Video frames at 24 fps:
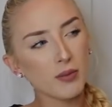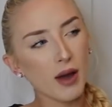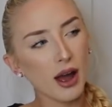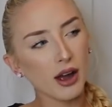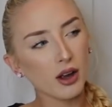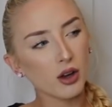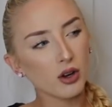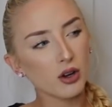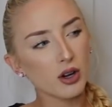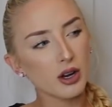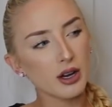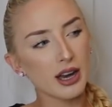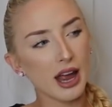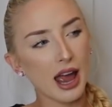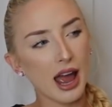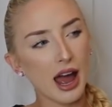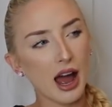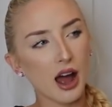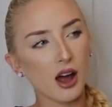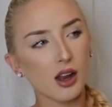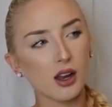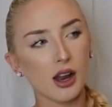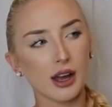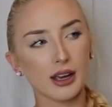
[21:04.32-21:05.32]
back on it
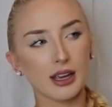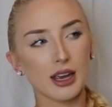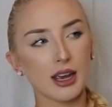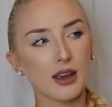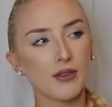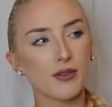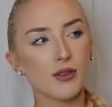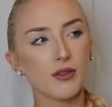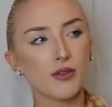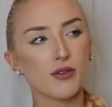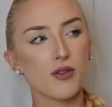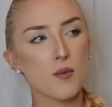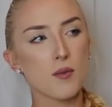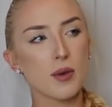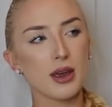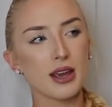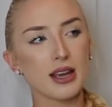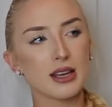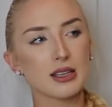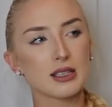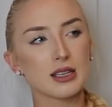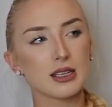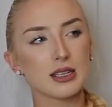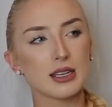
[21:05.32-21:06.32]
now, like even for
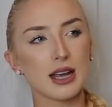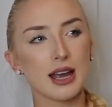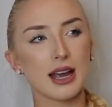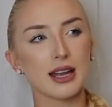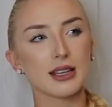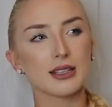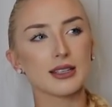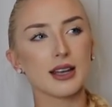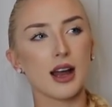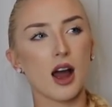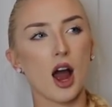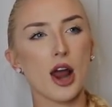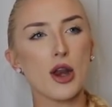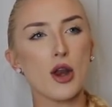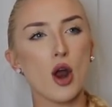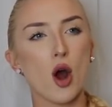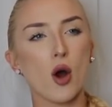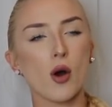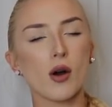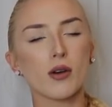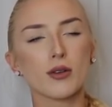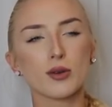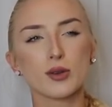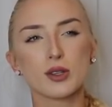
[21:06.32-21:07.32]
me as a dancer, I
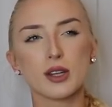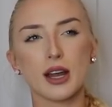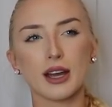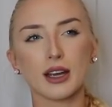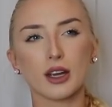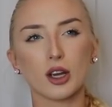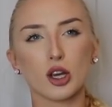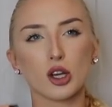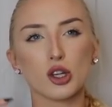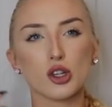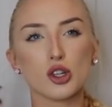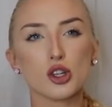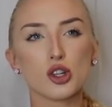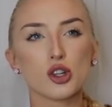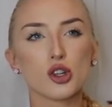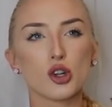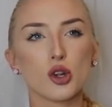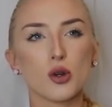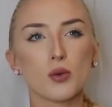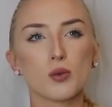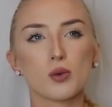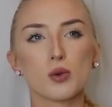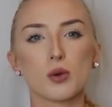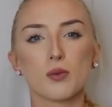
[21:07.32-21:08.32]
know I was like
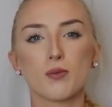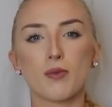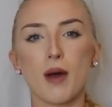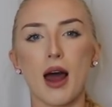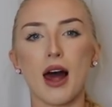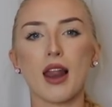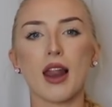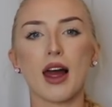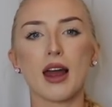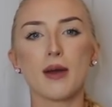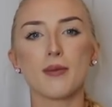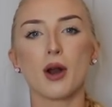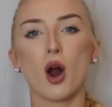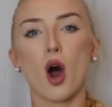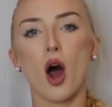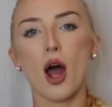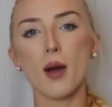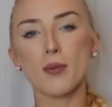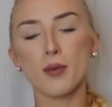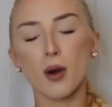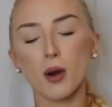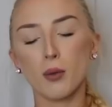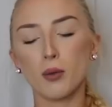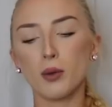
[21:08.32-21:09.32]
consumed with ballet, but
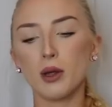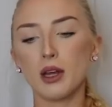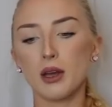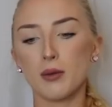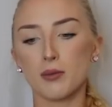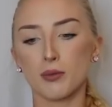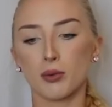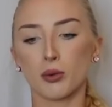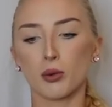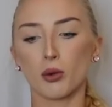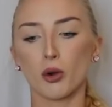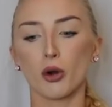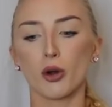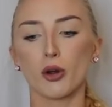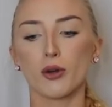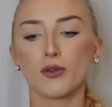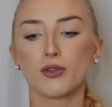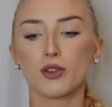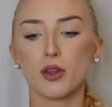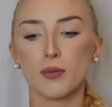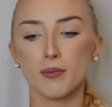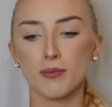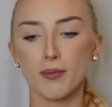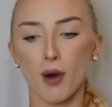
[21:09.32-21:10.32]
I probably
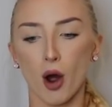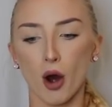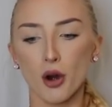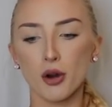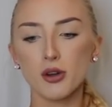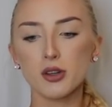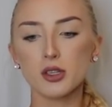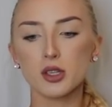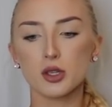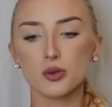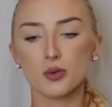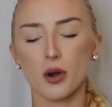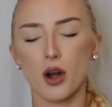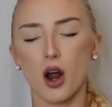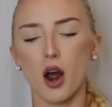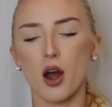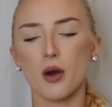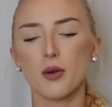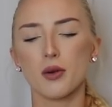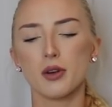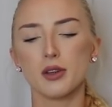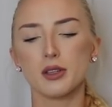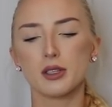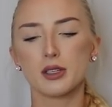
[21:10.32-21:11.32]
improved the most when
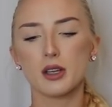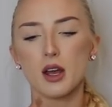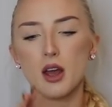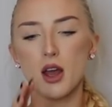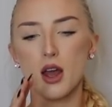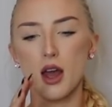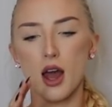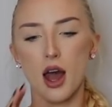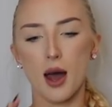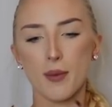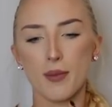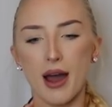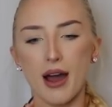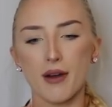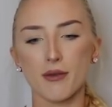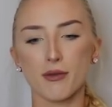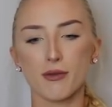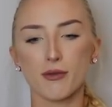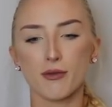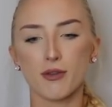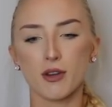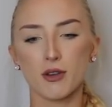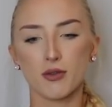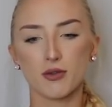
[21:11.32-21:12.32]
I was
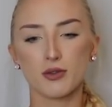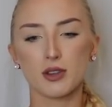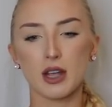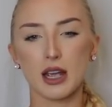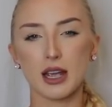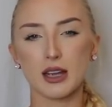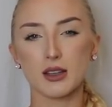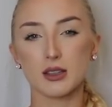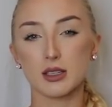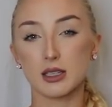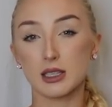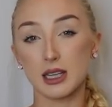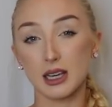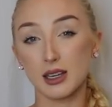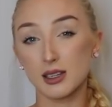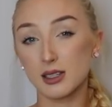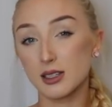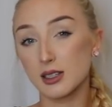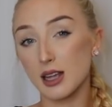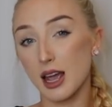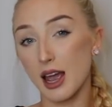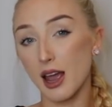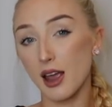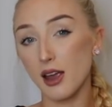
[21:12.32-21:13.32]
about 15,
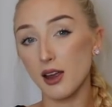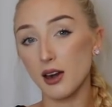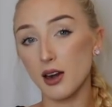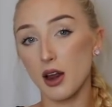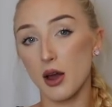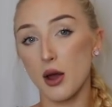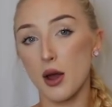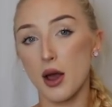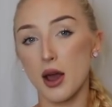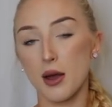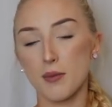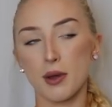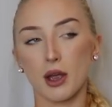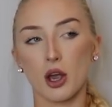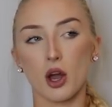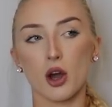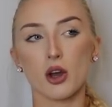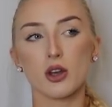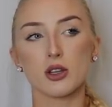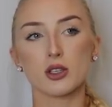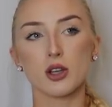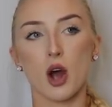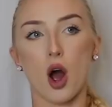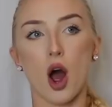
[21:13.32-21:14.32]
16.
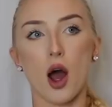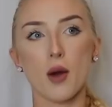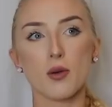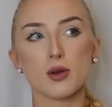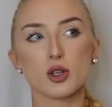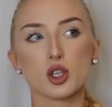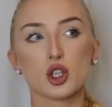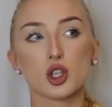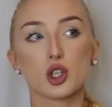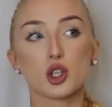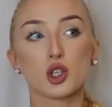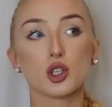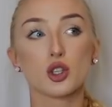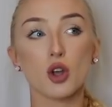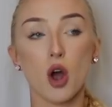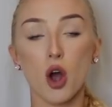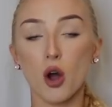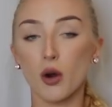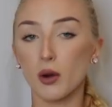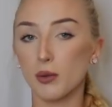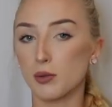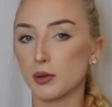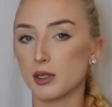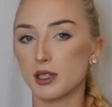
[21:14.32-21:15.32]
Because I was
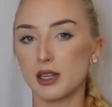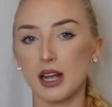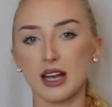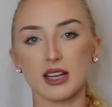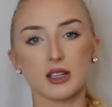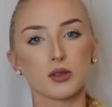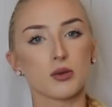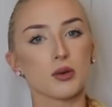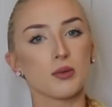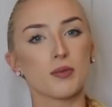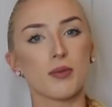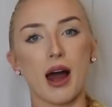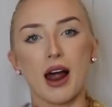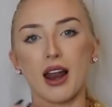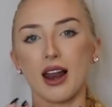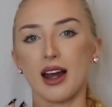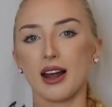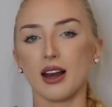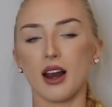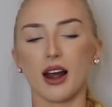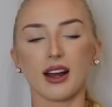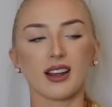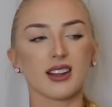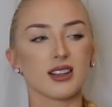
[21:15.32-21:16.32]
so obsessed with
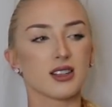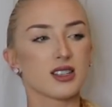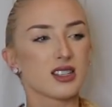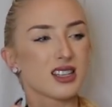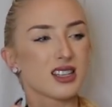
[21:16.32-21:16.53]
ballet, like